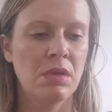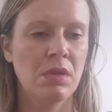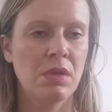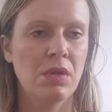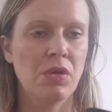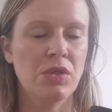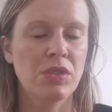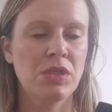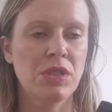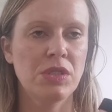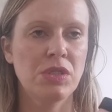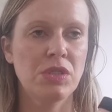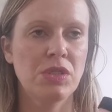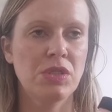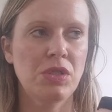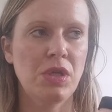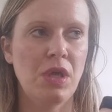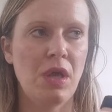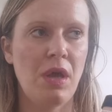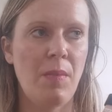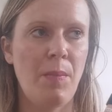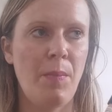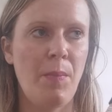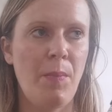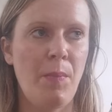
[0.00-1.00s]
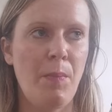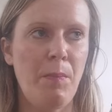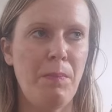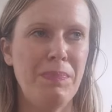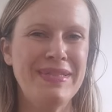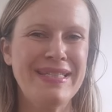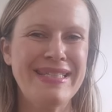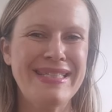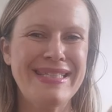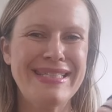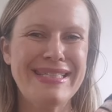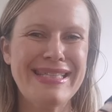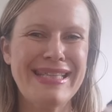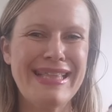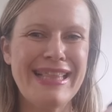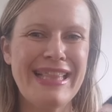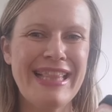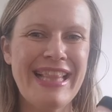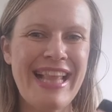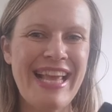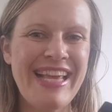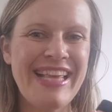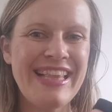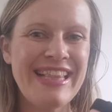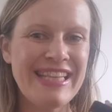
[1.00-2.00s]
because it's a
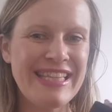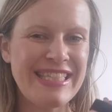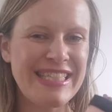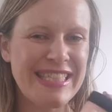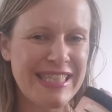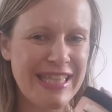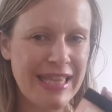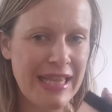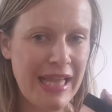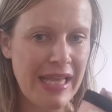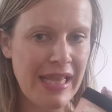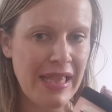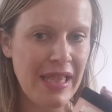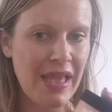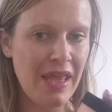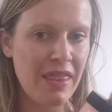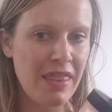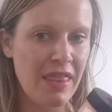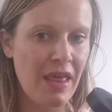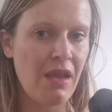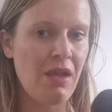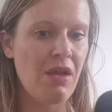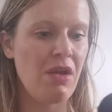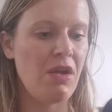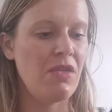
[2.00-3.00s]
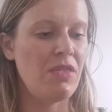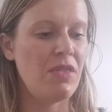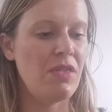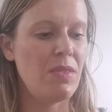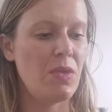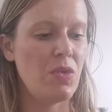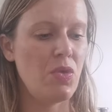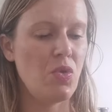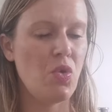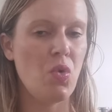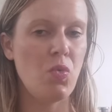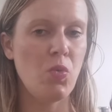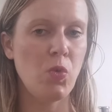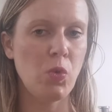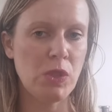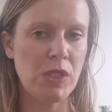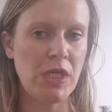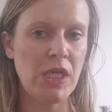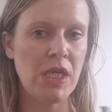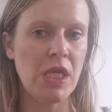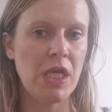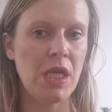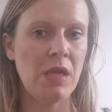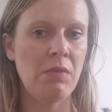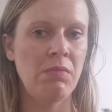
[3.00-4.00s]
slightly slightly thicker than the normal
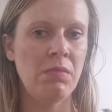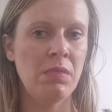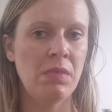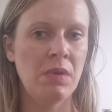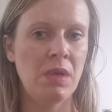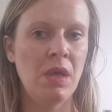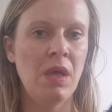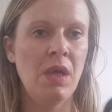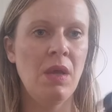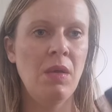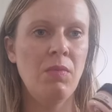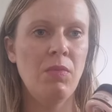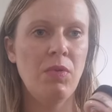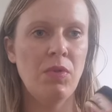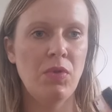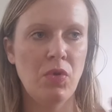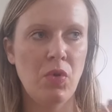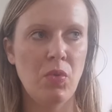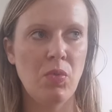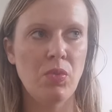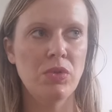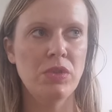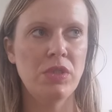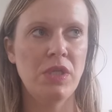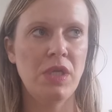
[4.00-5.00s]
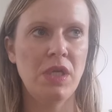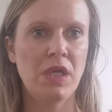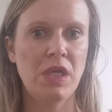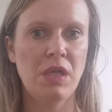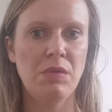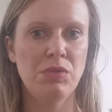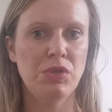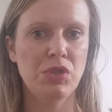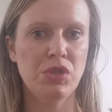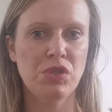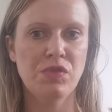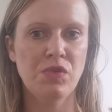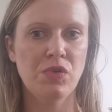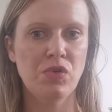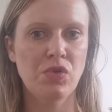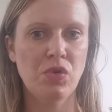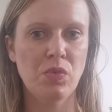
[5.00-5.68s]
day cream, but the normal day is just for